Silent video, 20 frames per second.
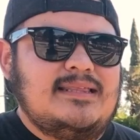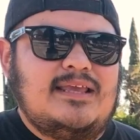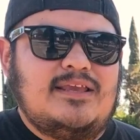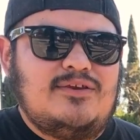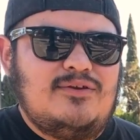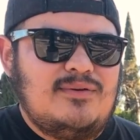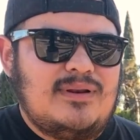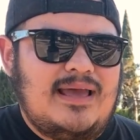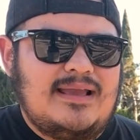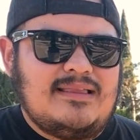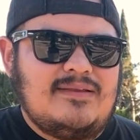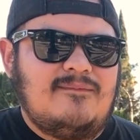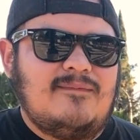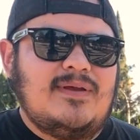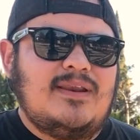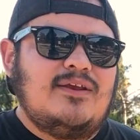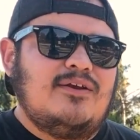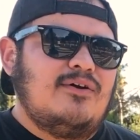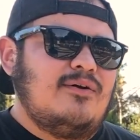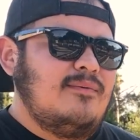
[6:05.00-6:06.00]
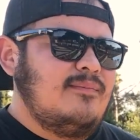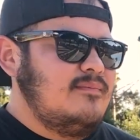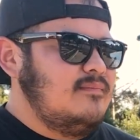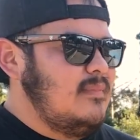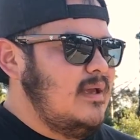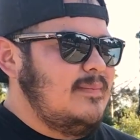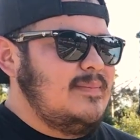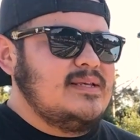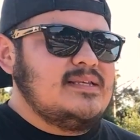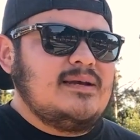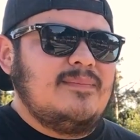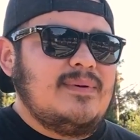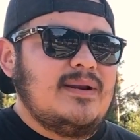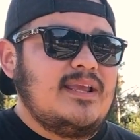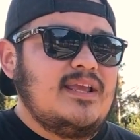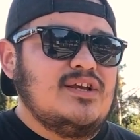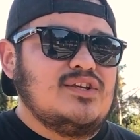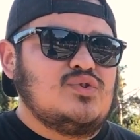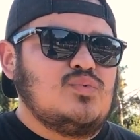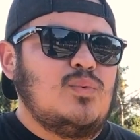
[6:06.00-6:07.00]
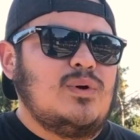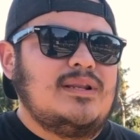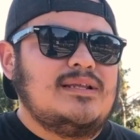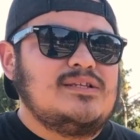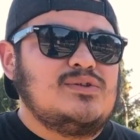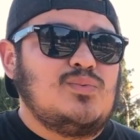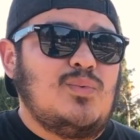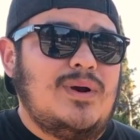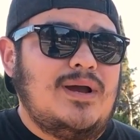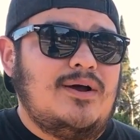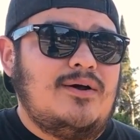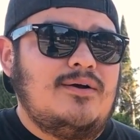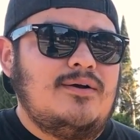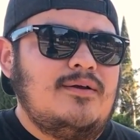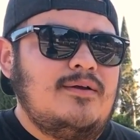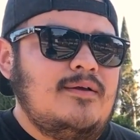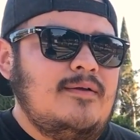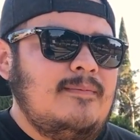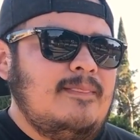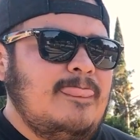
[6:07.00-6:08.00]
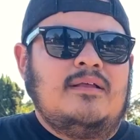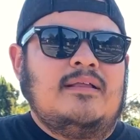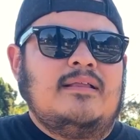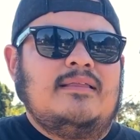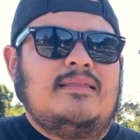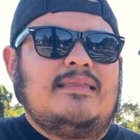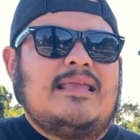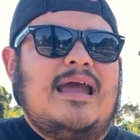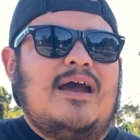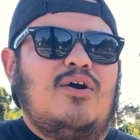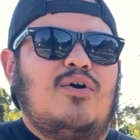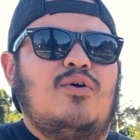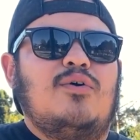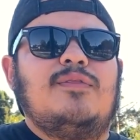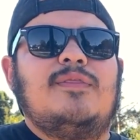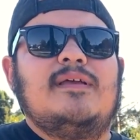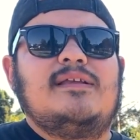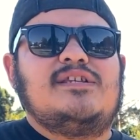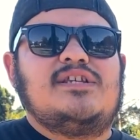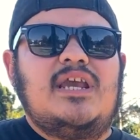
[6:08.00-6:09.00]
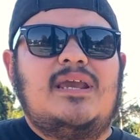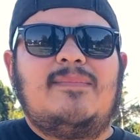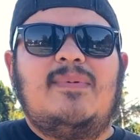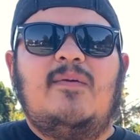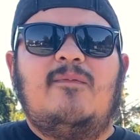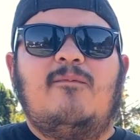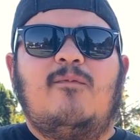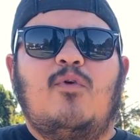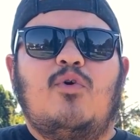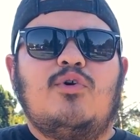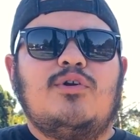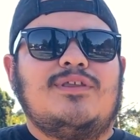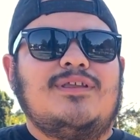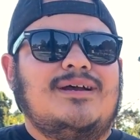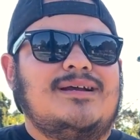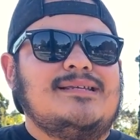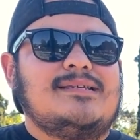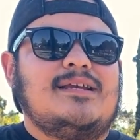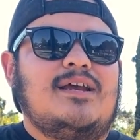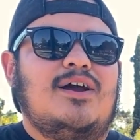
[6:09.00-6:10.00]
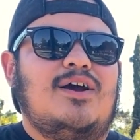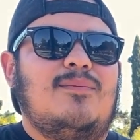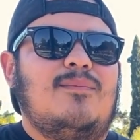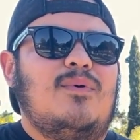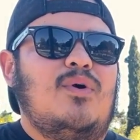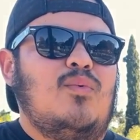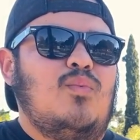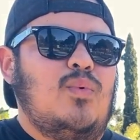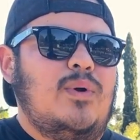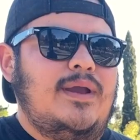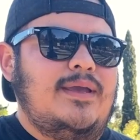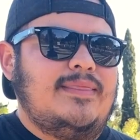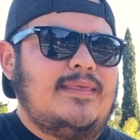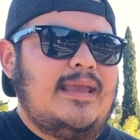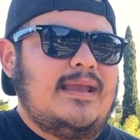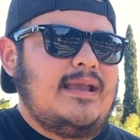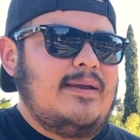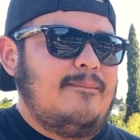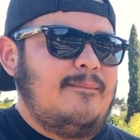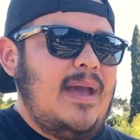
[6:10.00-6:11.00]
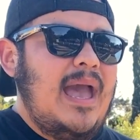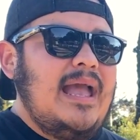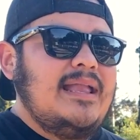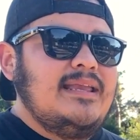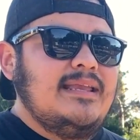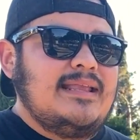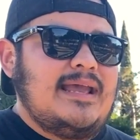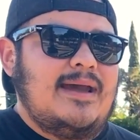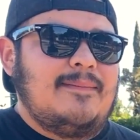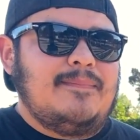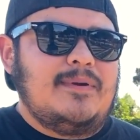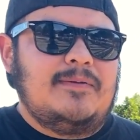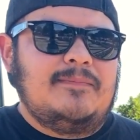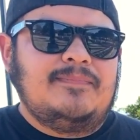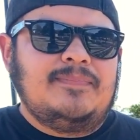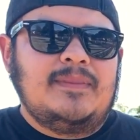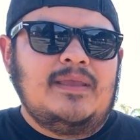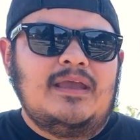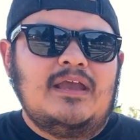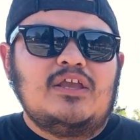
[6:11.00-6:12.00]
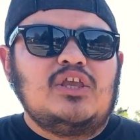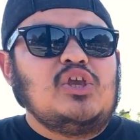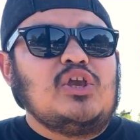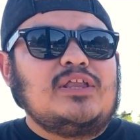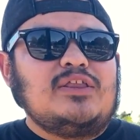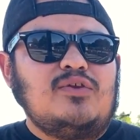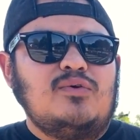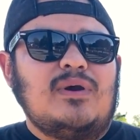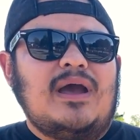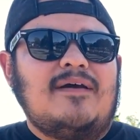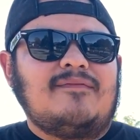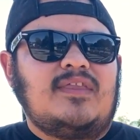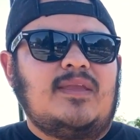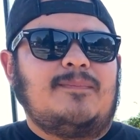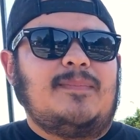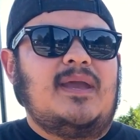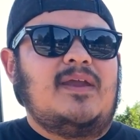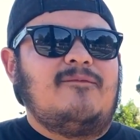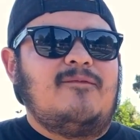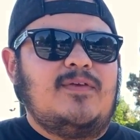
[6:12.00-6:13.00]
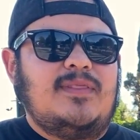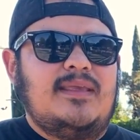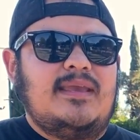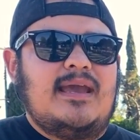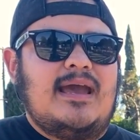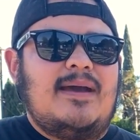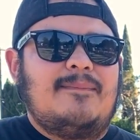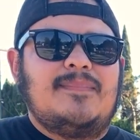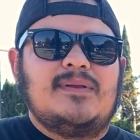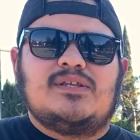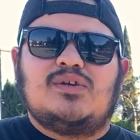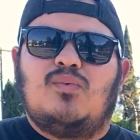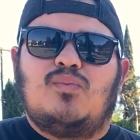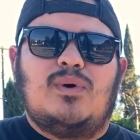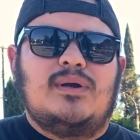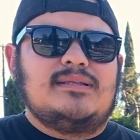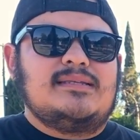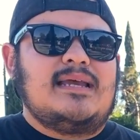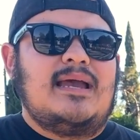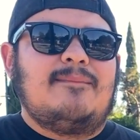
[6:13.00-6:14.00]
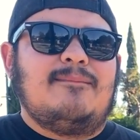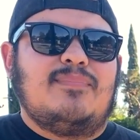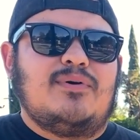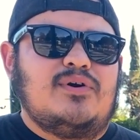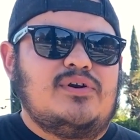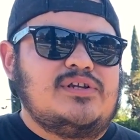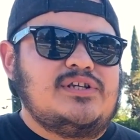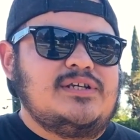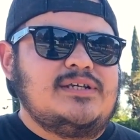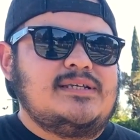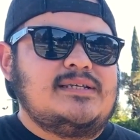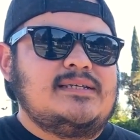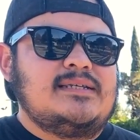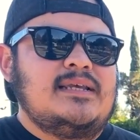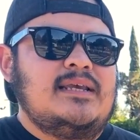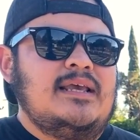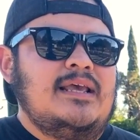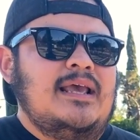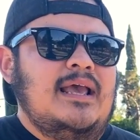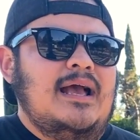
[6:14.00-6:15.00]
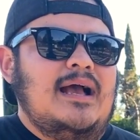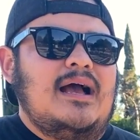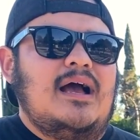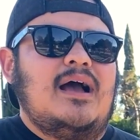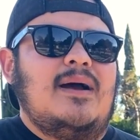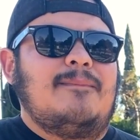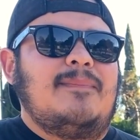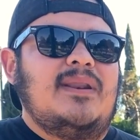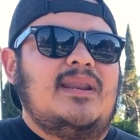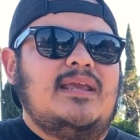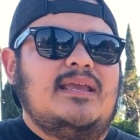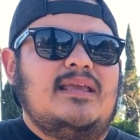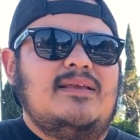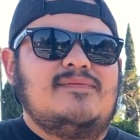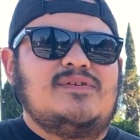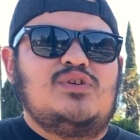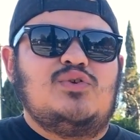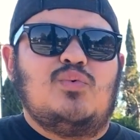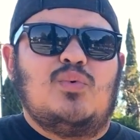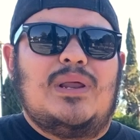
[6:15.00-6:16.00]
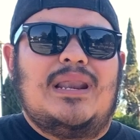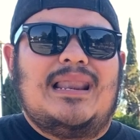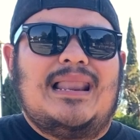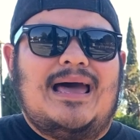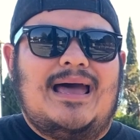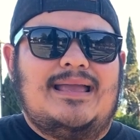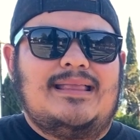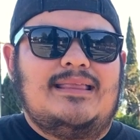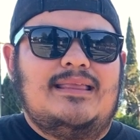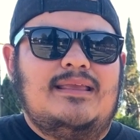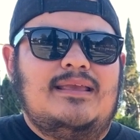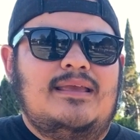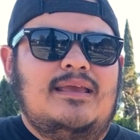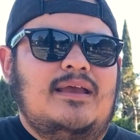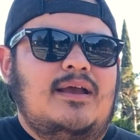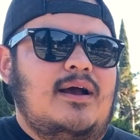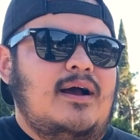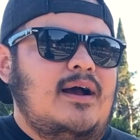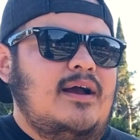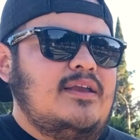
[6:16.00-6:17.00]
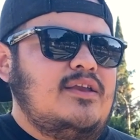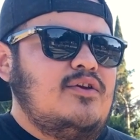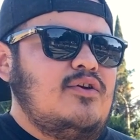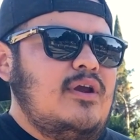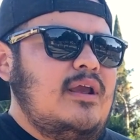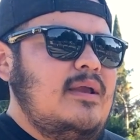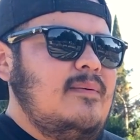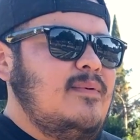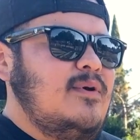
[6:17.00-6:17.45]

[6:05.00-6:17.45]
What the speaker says: you like the video and maybe somebody else will as well. Now, the JB4 does come with a companion app. You do have to pay for the app. It's a one-time purchase, but it gives you a lot. You're able